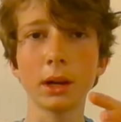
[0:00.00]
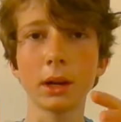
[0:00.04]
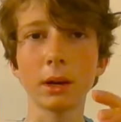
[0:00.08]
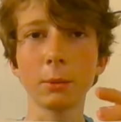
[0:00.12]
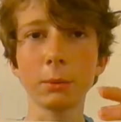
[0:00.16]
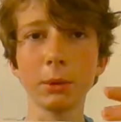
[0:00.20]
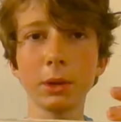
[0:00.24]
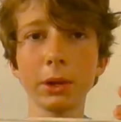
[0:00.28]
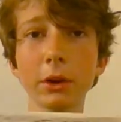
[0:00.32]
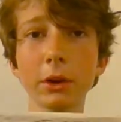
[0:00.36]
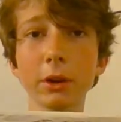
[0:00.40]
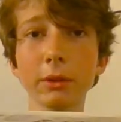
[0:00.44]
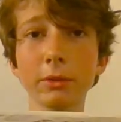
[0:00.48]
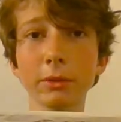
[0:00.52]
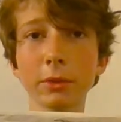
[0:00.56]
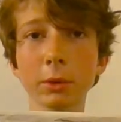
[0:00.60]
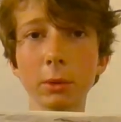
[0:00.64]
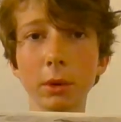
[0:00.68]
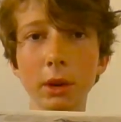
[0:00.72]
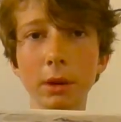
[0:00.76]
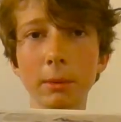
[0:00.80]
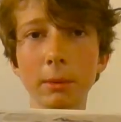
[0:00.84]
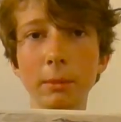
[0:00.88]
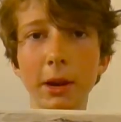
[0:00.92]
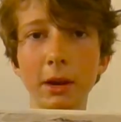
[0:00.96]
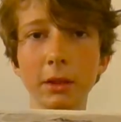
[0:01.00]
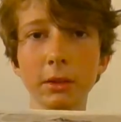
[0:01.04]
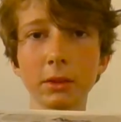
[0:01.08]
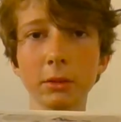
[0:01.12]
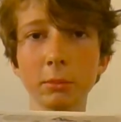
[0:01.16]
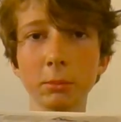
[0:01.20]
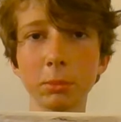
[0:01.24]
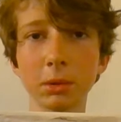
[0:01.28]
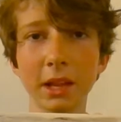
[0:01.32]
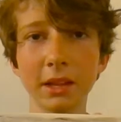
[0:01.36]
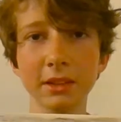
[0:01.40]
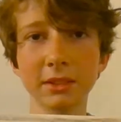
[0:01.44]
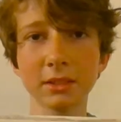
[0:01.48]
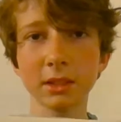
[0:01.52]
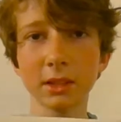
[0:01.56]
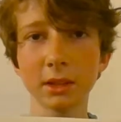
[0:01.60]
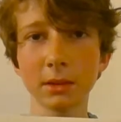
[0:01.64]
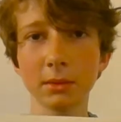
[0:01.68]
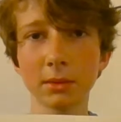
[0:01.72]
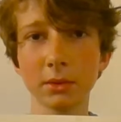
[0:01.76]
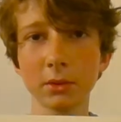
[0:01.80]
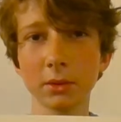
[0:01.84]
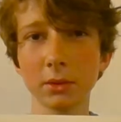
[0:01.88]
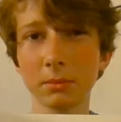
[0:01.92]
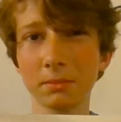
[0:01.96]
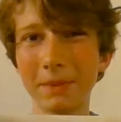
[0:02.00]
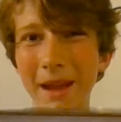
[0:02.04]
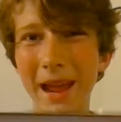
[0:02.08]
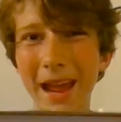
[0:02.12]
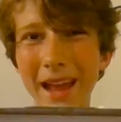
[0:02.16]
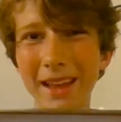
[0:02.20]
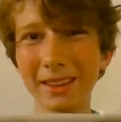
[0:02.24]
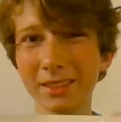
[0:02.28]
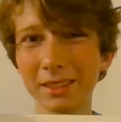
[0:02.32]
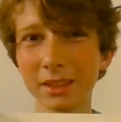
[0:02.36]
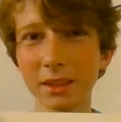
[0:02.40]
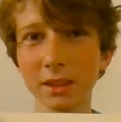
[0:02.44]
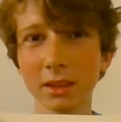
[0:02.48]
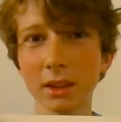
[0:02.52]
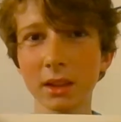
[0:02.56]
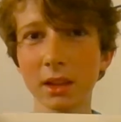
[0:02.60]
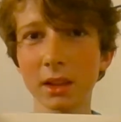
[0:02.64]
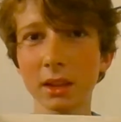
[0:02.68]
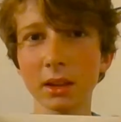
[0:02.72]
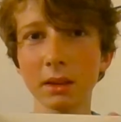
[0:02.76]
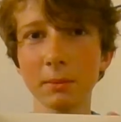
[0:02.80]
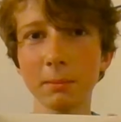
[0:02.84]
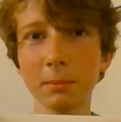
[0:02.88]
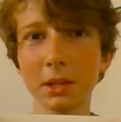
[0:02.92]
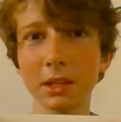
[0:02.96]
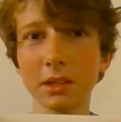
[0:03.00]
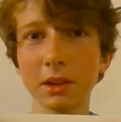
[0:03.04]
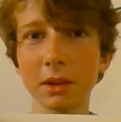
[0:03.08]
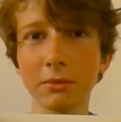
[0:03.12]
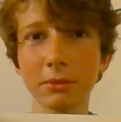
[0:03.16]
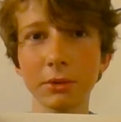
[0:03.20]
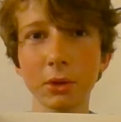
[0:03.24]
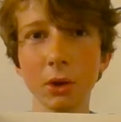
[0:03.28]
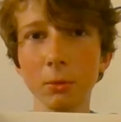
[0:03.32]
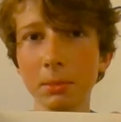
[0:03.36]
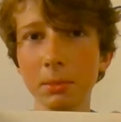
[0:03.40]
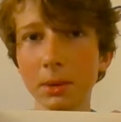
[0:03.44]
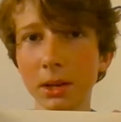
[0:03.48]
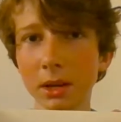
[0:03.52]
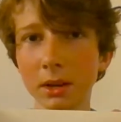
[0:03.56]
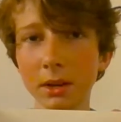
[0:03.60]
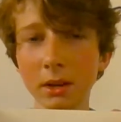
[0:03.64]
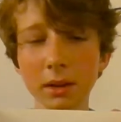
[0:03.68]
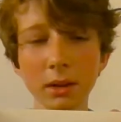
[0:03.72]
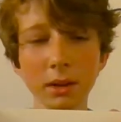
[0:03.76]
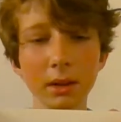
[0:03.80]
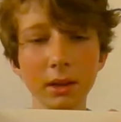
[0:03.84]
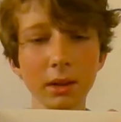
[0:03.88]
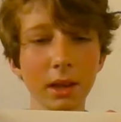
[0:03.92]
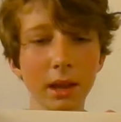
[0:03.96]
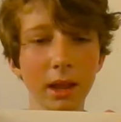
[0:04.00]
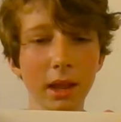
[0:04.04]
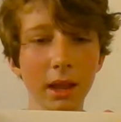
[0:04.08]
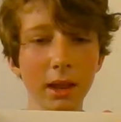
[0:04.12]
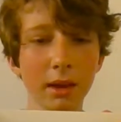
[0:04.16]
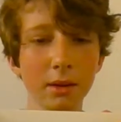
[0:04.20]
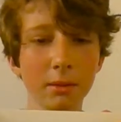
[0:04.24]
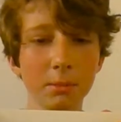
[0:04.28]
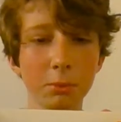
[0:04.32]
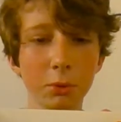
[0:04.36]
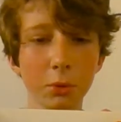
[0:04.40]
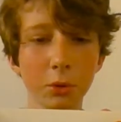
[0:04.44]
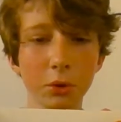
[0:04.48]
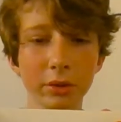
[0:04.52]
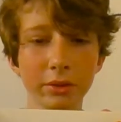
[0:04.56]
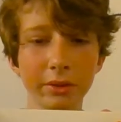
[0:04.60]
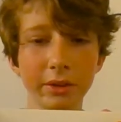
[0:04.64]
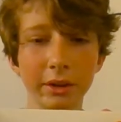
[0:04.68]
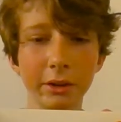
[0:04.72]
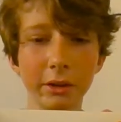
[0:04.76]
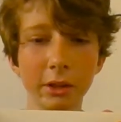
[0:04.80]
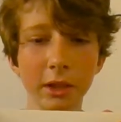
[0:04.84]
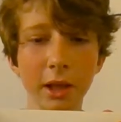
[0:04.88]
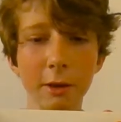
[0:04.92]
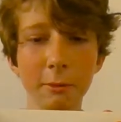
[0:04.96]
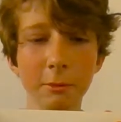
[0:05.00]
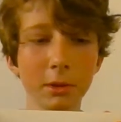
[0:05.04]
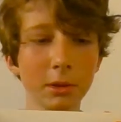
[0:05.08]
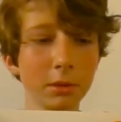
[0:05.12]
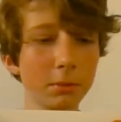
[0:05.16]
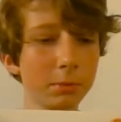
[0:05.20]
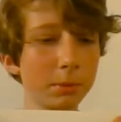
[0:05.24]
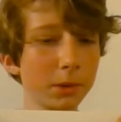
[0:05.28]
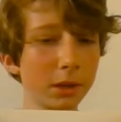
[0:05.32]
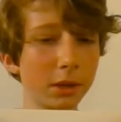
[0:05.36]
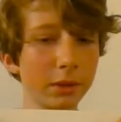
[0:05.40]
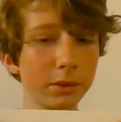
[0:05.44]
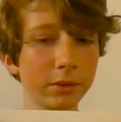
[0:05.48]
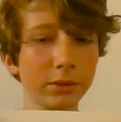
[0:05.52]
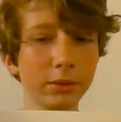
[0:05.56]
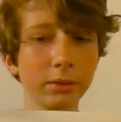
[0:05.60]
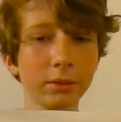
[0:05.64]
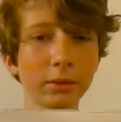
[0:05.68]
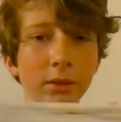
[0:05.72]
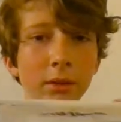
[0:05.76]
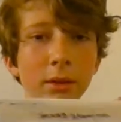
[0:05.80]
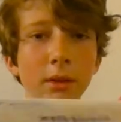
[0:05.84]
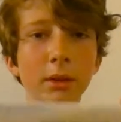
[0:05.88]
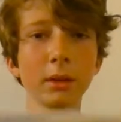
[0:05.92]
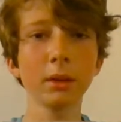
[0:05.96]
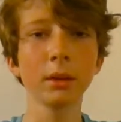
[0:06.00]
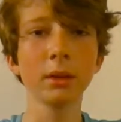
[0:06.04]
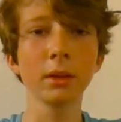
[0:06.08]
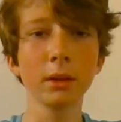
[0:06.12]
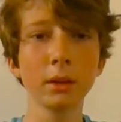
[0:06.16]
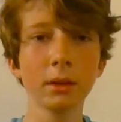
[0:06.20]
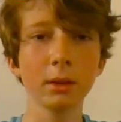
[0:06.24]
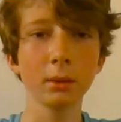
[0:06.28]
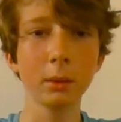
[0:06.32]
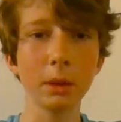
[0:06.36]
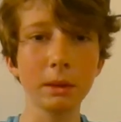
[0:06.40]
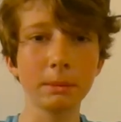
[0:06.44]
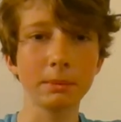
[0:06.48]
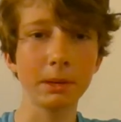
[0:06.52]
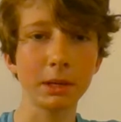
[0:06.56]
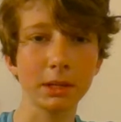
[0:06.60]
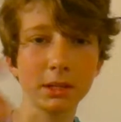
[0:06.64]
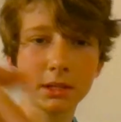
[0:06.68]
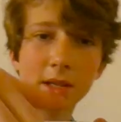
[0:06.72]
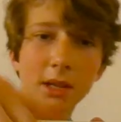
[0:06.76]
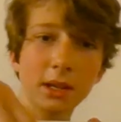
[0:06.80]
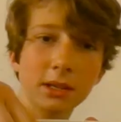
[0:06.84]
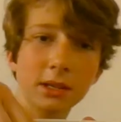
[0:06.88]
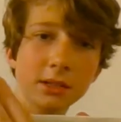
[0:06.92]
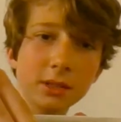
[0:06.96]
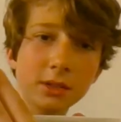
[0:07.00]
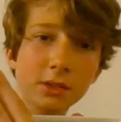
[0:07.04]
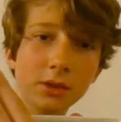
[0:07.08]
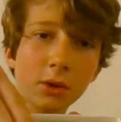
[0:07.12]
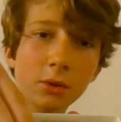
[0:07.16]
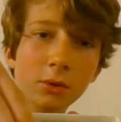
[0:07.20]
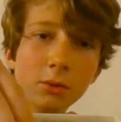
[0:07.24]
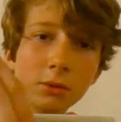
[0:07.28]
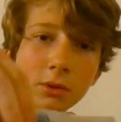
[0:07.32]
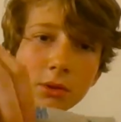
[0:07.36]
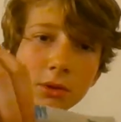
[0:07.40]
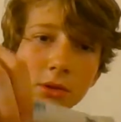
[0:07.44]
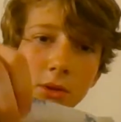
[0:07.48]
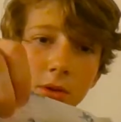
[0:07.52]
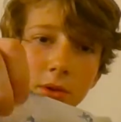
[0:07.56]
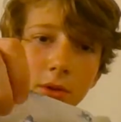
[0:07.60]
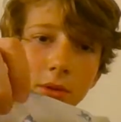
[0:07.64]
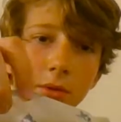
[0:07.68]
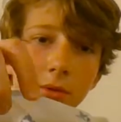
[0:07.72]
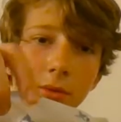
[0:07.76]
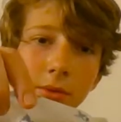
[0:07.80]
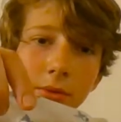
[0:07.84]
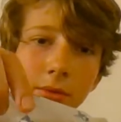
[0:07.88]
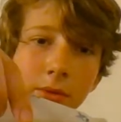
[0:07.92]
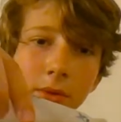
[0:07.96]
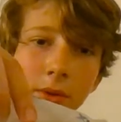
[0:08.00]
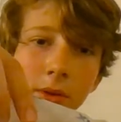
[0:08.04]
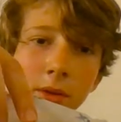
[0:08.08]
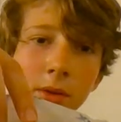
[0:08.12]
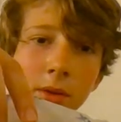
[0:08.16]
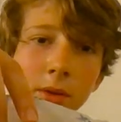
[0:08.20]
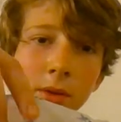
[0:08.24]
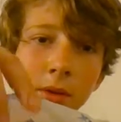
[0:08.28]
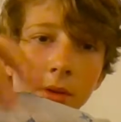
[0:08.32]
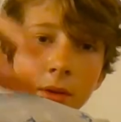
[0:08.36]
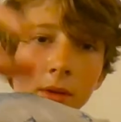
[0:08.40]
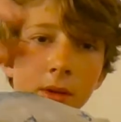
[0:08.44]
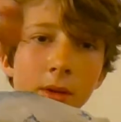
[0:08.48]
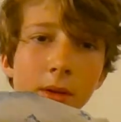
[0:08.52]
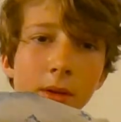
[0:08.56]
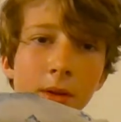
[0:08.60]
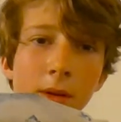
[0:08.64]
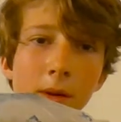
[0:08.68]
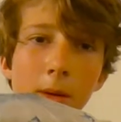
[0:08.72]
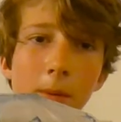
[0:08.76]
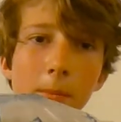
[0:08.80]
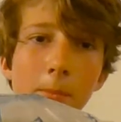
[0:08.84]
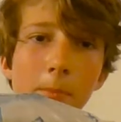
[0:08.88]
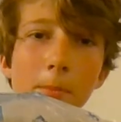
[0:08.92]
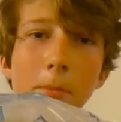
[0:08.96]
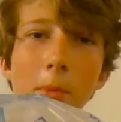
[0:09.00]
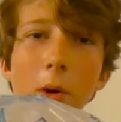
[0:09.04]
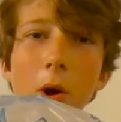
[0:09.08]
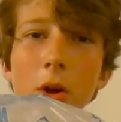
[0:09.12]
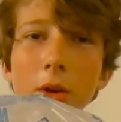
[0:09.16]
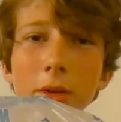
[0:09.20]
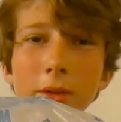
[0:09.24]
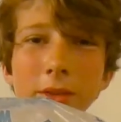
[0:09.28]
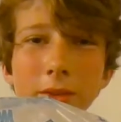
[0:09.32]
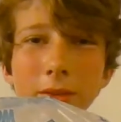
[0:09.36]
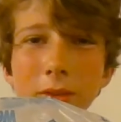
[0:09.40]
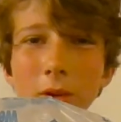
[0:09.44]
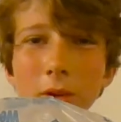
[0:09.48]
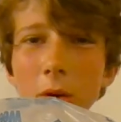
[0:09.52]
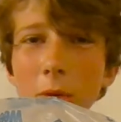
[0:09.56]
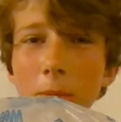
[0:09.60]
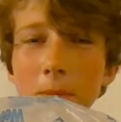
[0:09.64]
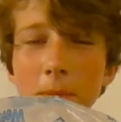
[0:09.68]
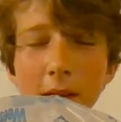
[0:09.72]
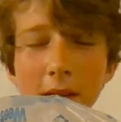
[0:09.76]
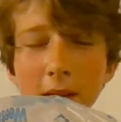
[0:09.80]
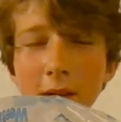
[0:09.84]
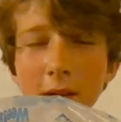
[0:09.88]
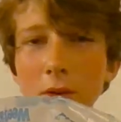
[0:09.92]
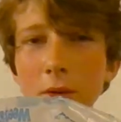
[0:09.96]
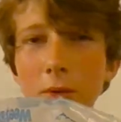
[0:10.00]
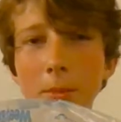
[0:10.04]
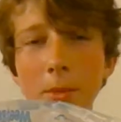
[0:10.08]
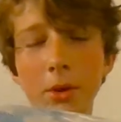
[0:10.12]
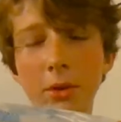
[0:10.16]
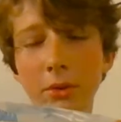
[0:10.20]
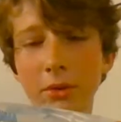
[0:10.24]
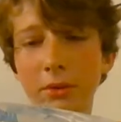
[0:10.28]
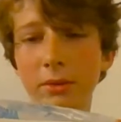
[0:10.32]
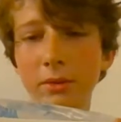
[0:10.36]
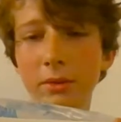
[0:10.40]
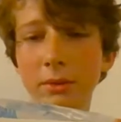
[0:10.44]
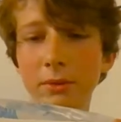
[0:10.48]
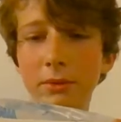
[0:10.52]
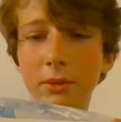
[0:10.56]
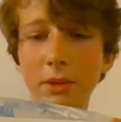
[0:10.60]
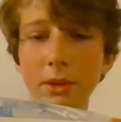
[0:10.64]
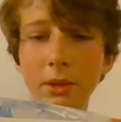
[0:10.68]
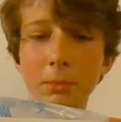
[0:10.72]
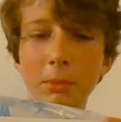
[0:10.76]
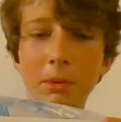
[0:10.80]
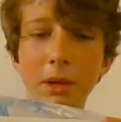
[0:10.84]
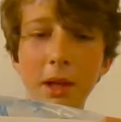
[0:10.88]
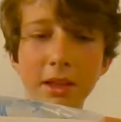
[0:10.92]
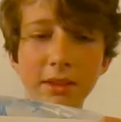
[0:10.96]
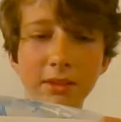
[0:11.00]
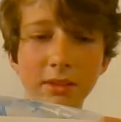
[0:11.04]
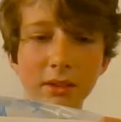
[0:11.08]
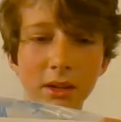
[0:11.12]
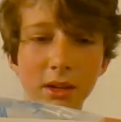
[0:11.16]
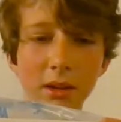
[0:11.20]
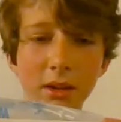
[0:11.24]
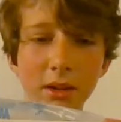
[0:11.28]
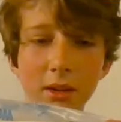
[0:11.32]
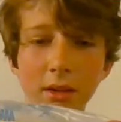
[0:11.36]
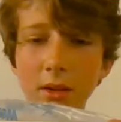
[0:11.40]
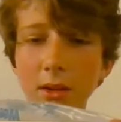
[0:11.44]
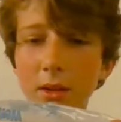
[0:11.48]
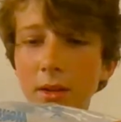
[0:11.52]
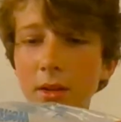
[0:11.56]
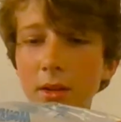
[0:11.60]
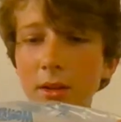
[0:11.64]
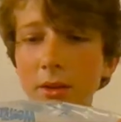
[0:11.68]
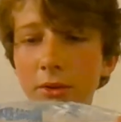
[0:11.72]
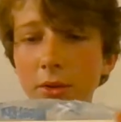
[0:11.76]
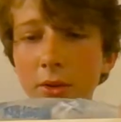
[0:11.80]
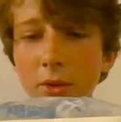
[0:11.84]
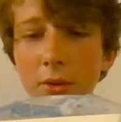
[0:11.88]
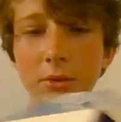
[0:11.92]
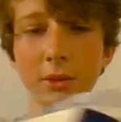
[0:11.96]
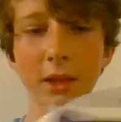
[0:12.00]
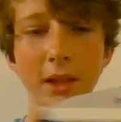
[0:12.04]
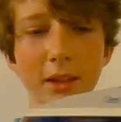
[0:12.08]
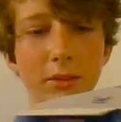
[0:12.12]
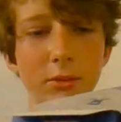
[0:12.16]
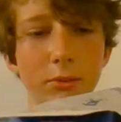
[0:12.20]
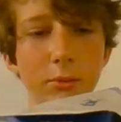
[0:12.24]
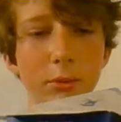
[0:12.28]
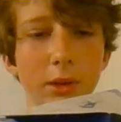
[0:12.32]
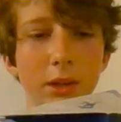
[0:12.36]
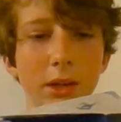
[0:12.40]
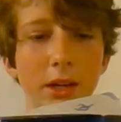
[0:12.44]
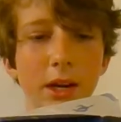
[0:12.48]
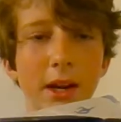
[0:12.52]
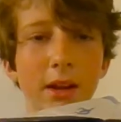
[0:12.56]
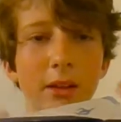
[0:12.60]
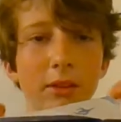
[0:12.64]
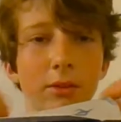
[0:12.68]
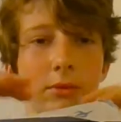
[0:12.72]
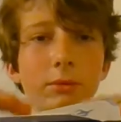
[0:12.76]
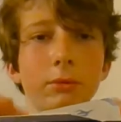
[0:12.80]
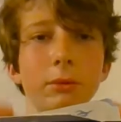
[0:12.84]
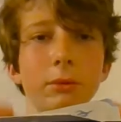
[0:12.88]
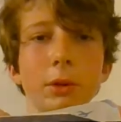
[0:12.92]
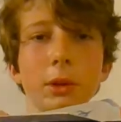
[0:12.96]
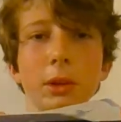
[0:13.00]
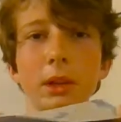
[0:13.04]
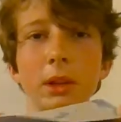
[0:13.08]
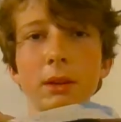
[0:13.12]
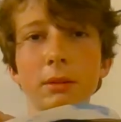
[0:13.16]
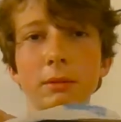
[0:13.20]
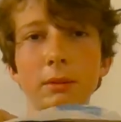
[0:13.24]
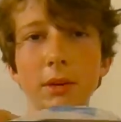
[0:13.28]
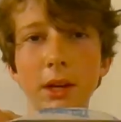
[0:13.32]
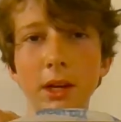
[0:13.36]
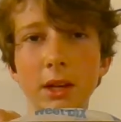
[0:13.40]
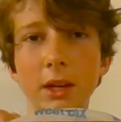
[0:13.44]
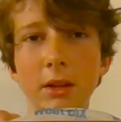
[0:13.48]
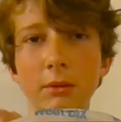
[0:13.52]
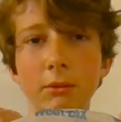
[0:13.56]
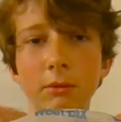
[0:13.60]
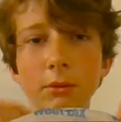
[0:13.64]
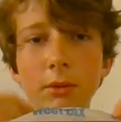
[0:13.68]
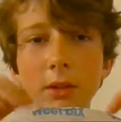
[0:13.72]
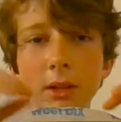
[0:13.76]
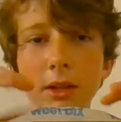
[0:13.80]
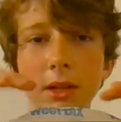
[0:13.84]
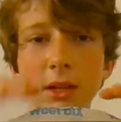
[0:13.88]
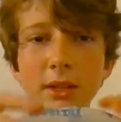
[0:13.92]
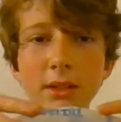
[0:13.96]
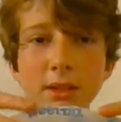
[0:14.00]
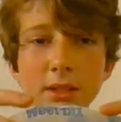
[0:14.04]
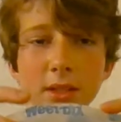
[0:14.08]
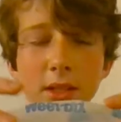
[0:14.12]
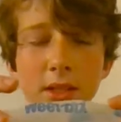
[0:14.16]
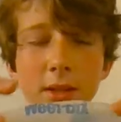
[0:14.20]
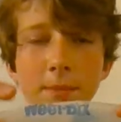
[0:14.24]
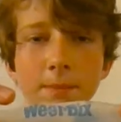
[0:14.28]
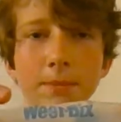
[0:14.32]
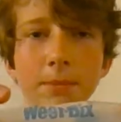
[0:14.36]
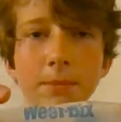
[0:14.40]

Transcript: we don't have to worry about a little plastic sort of bag thing that can be tough to open and pour your cereal out with, because Weetbix has its own sort of box opening almost for the plastic. So that's really nice, really convenient, really easy.